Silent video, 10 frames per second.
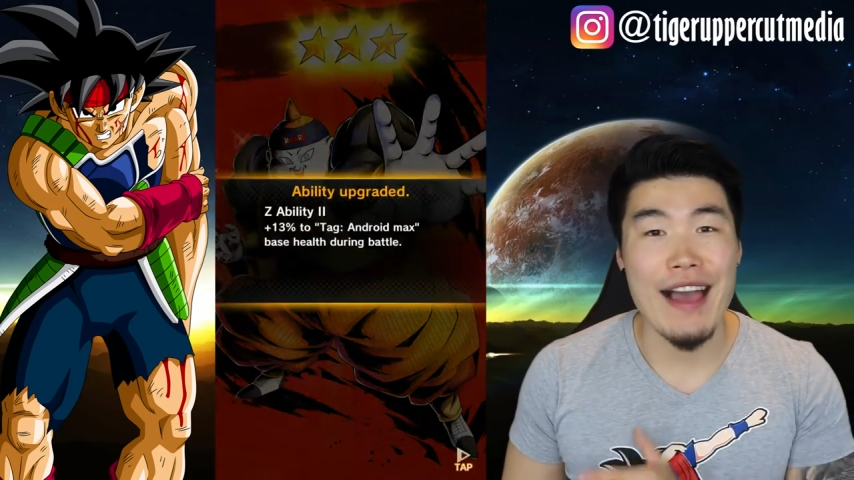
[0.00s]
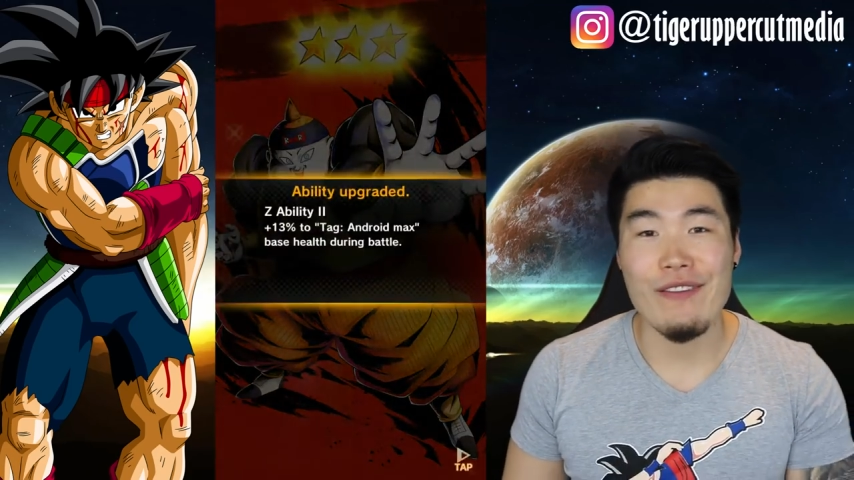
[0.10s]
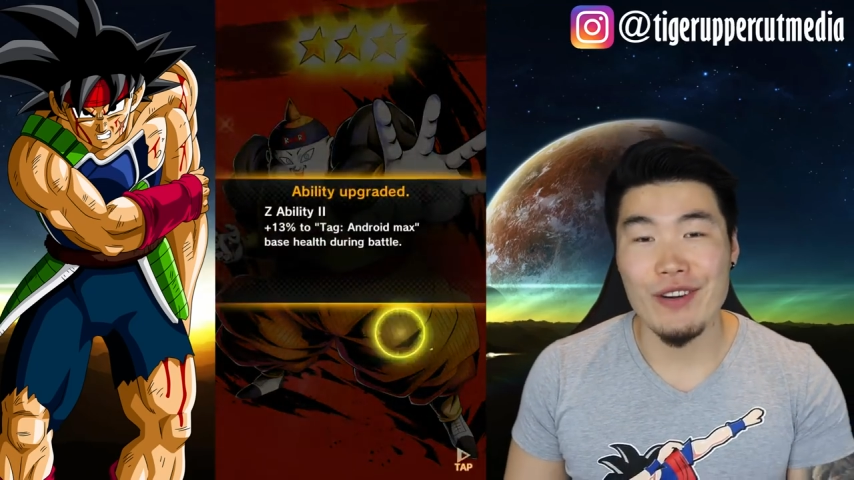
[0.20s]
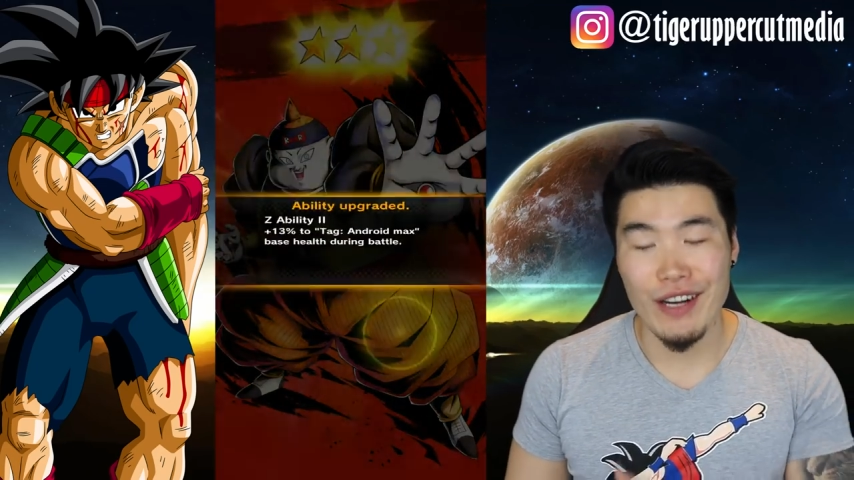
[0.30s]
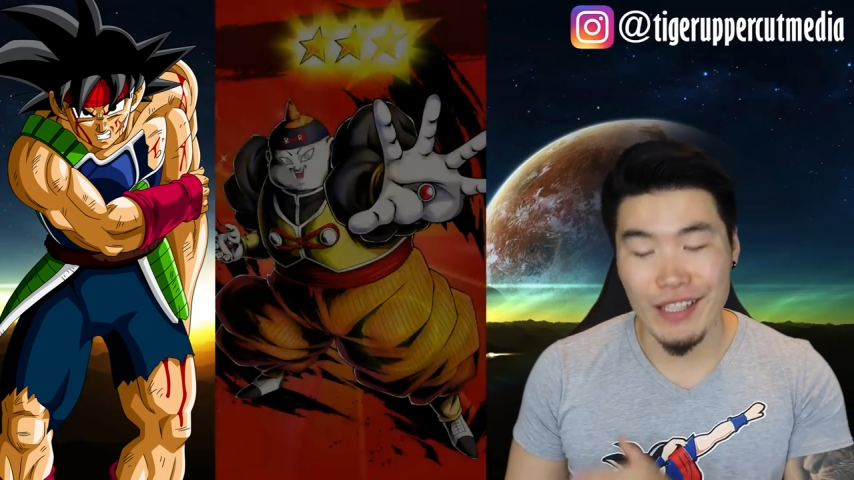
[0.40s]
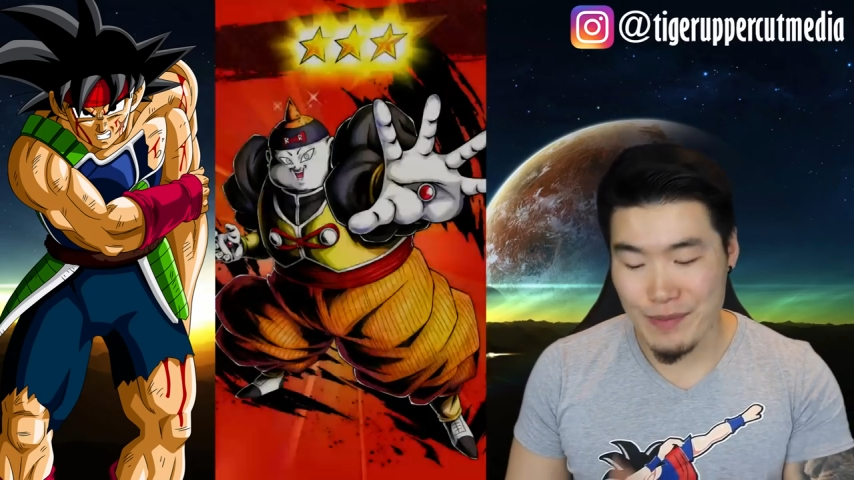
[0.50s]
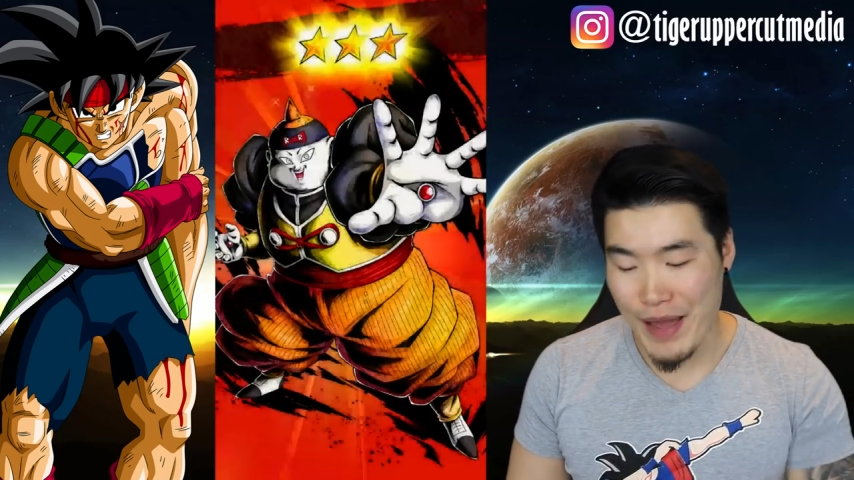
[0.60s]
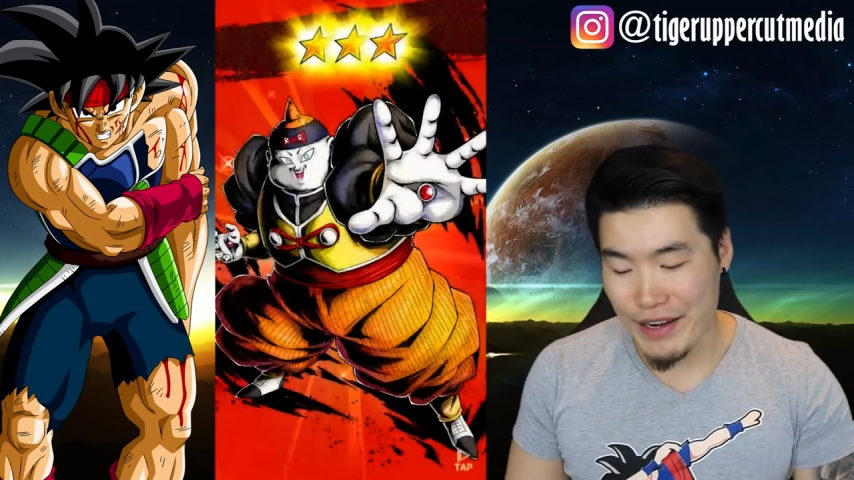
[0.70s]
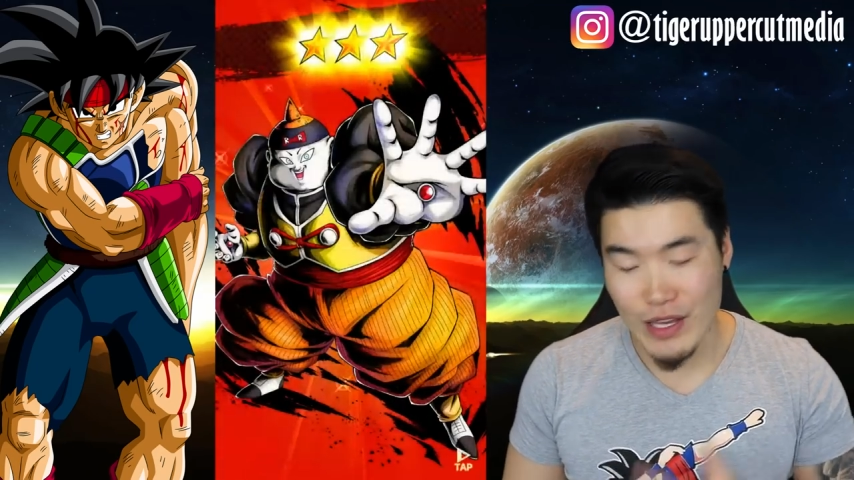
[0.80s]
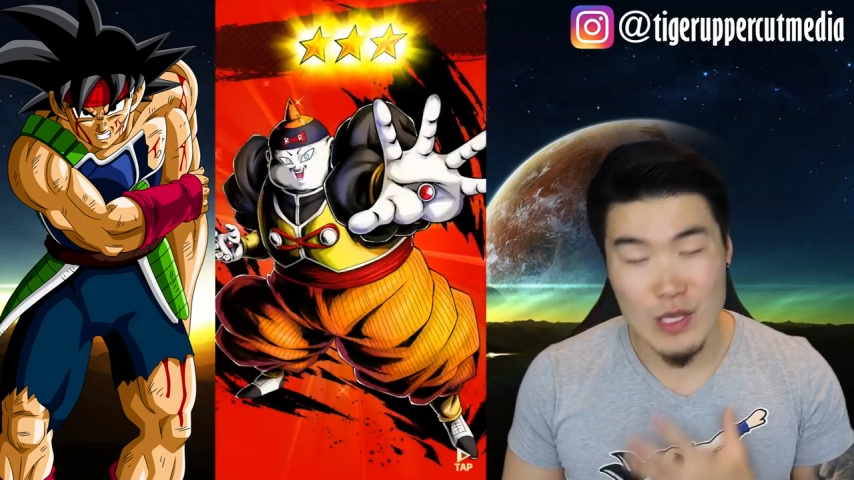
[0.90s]
ever on this
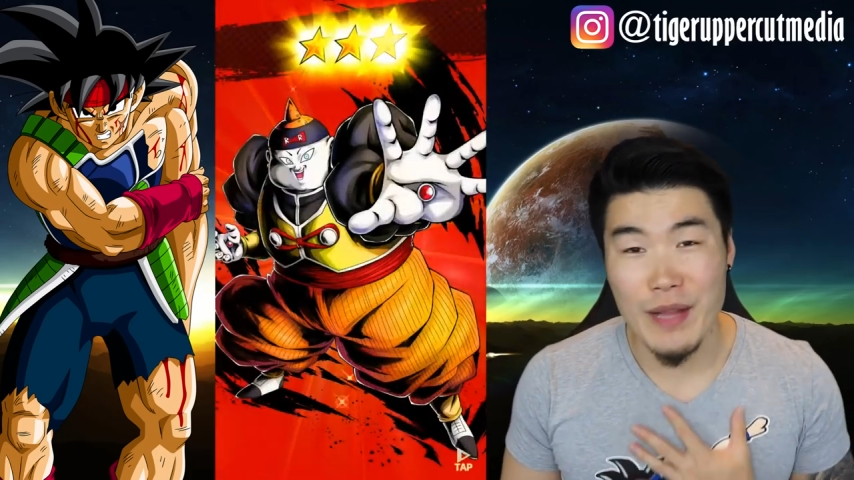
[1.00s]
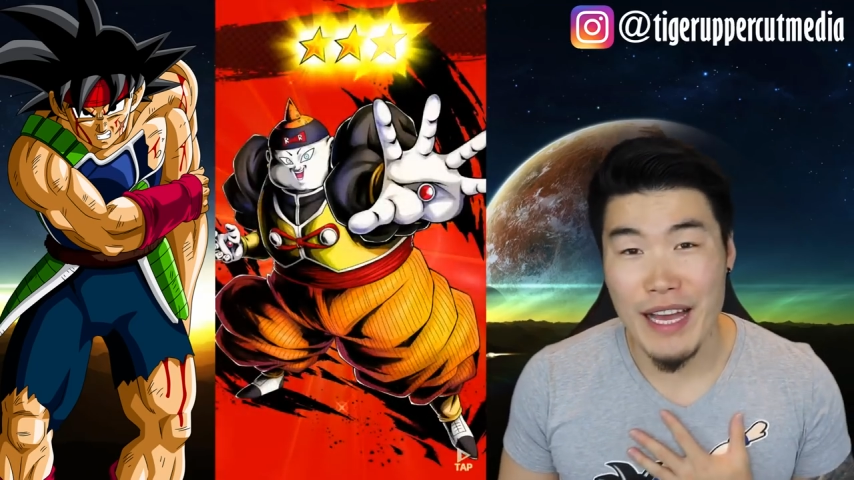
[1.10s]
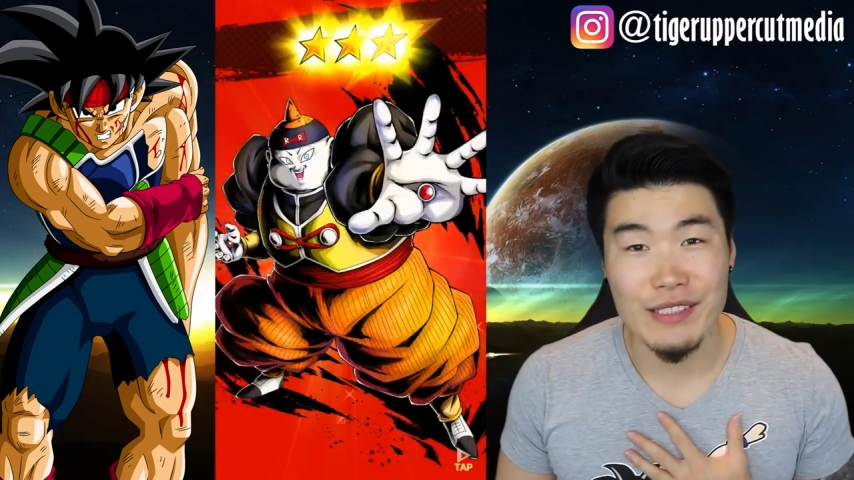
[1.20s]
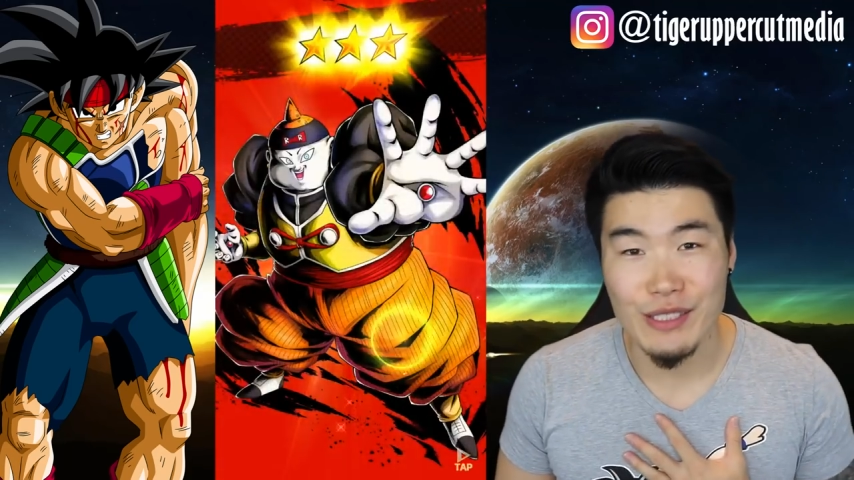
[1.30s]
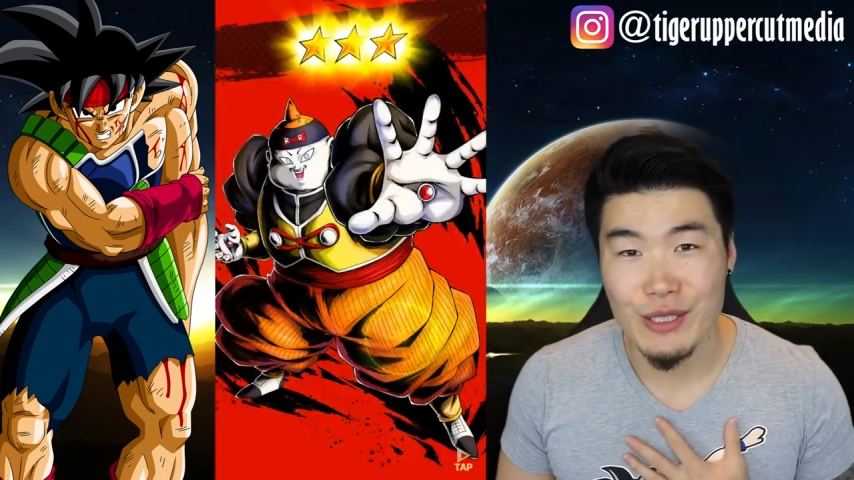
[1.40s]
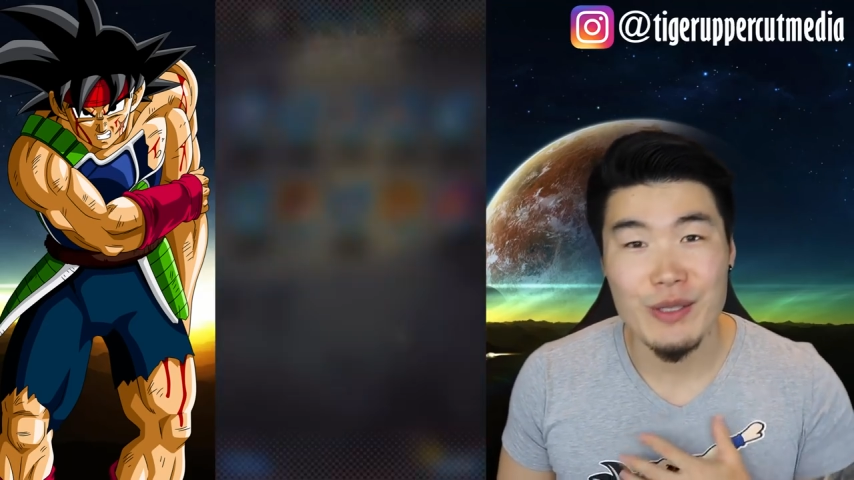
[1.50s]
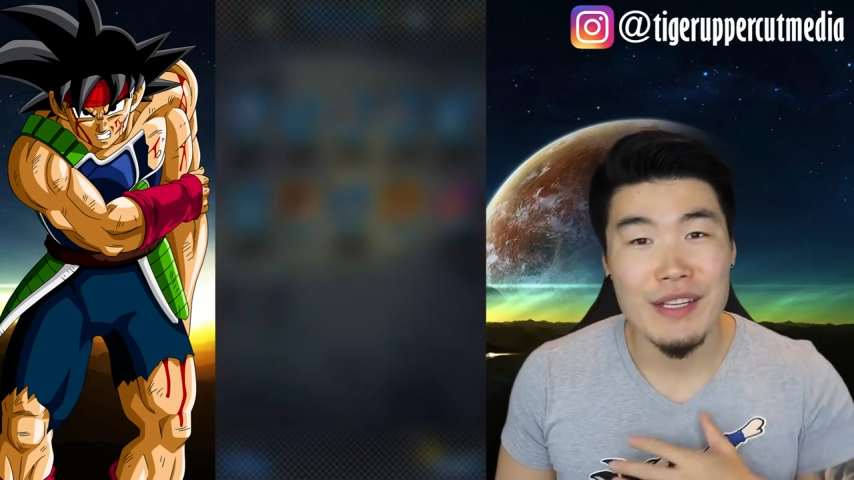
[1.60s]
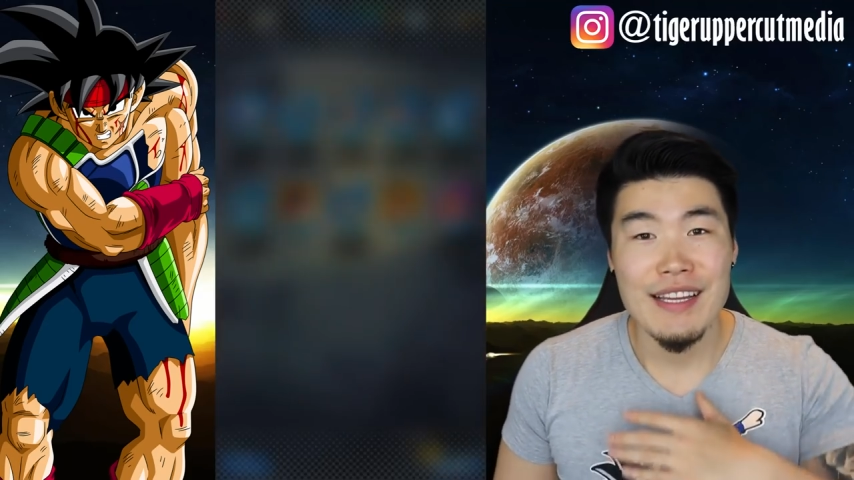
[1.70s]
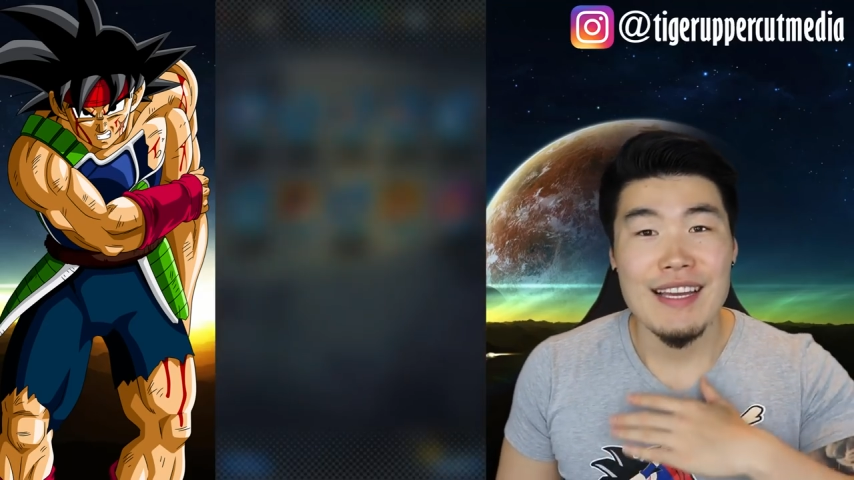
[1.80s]
banner that I was planning to do